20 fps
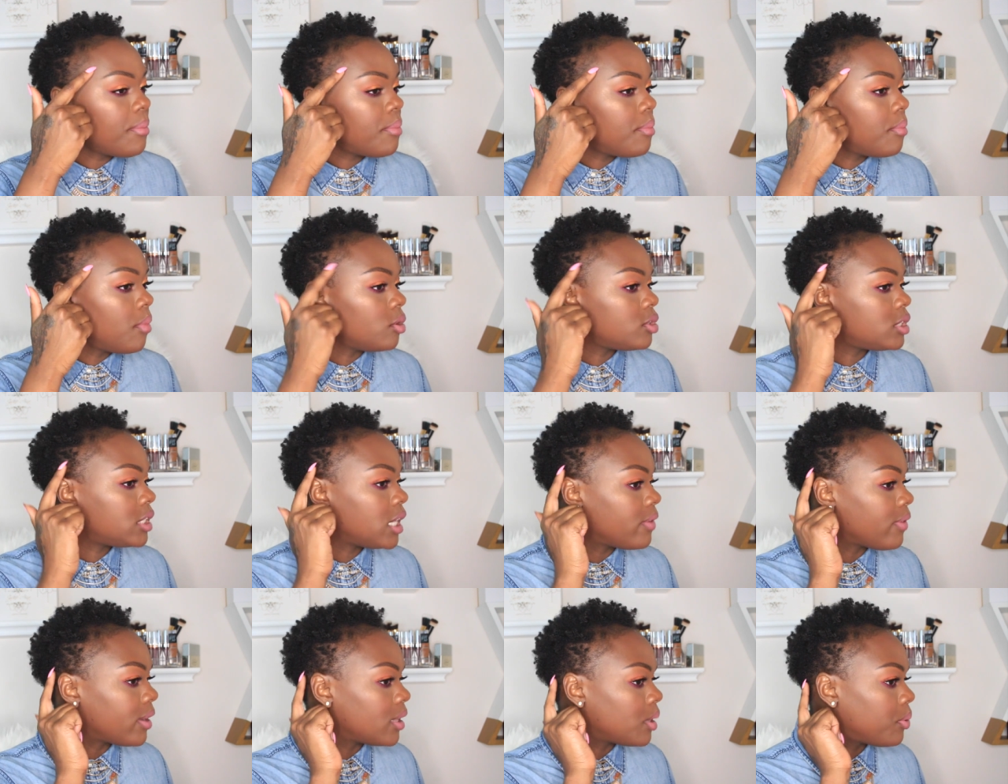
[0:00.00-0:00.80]
it
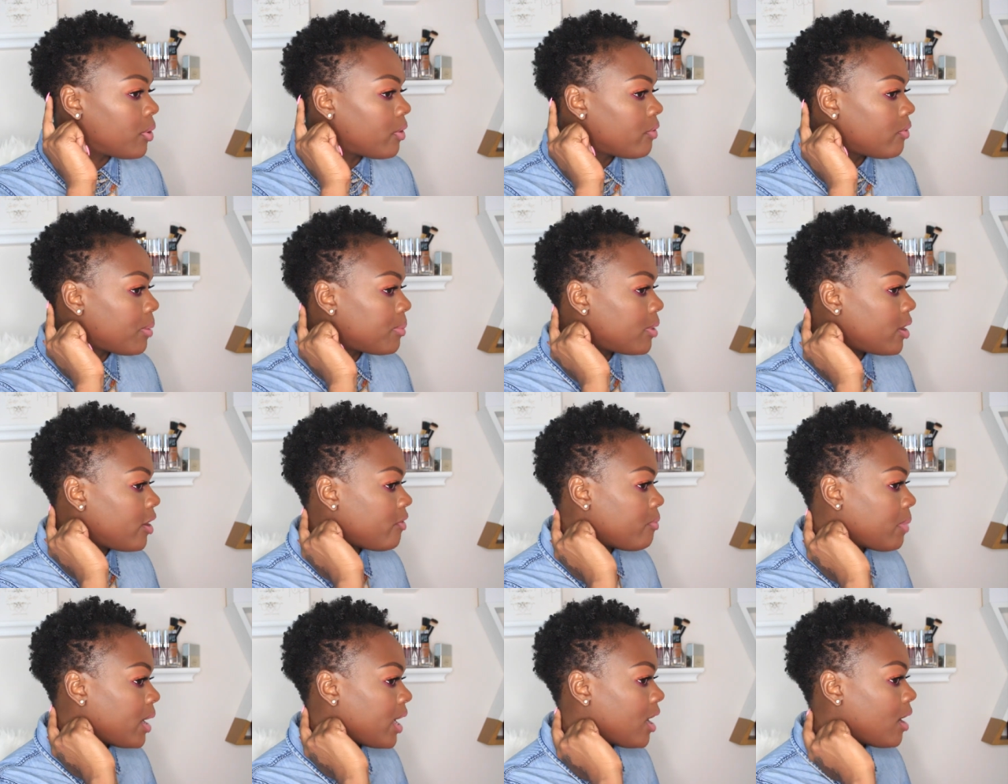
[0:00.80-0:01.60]
mostly around the perimeter
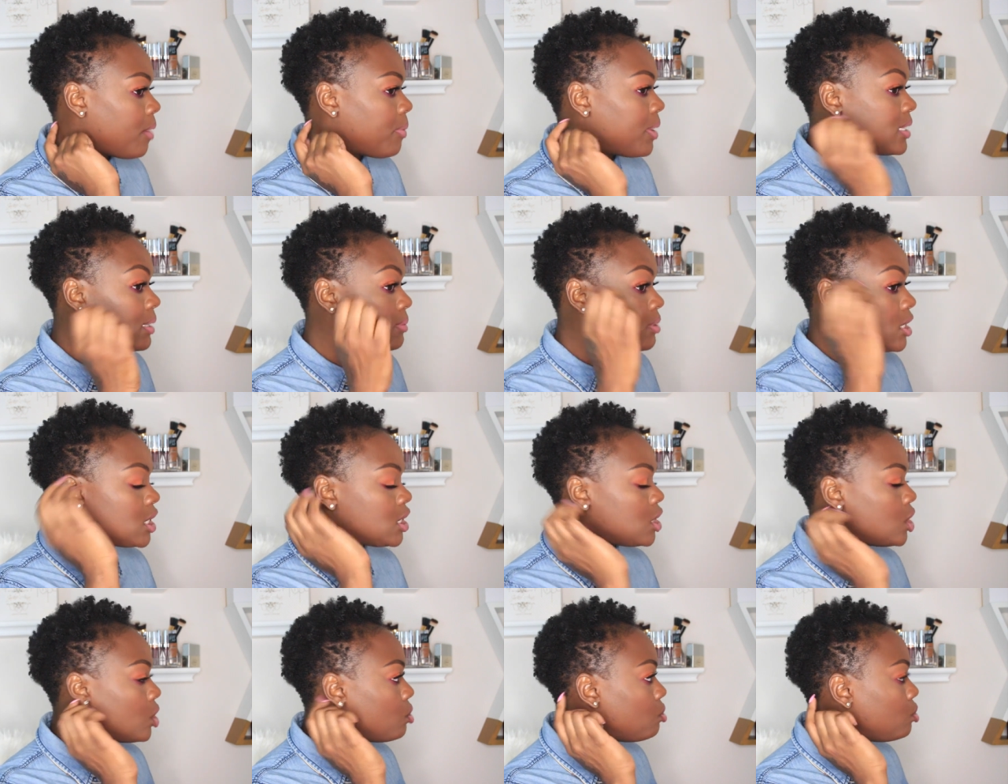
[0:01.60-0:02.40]
of my hair because I'm
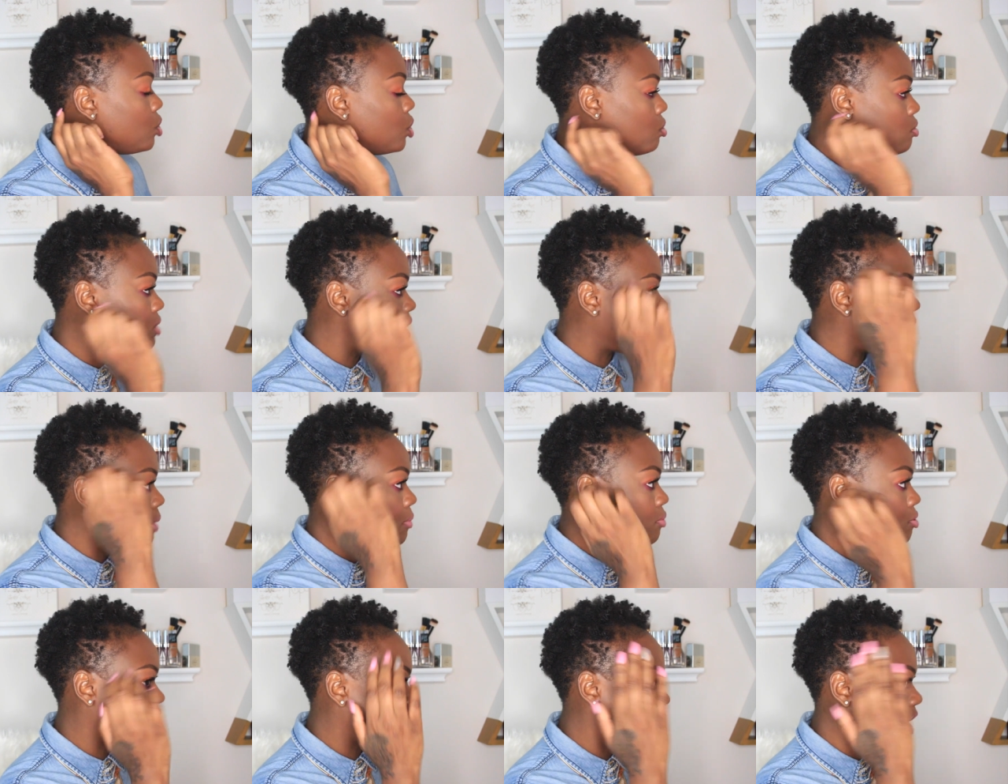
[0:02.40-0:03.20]
still using
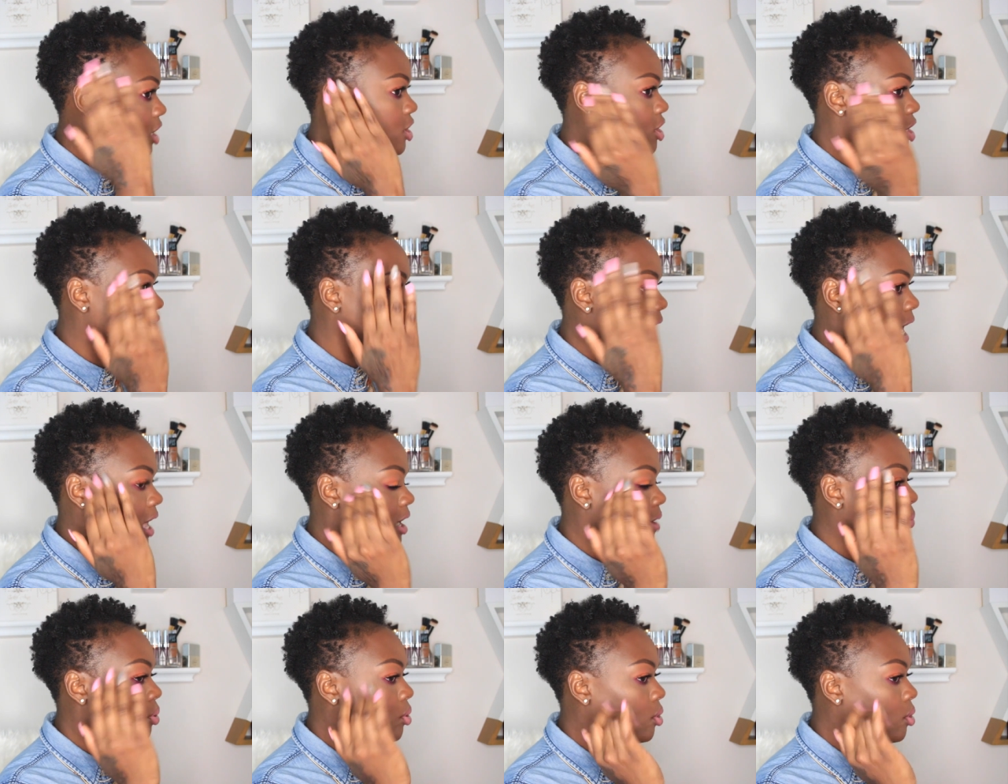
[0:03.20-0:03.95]
a brush to kind of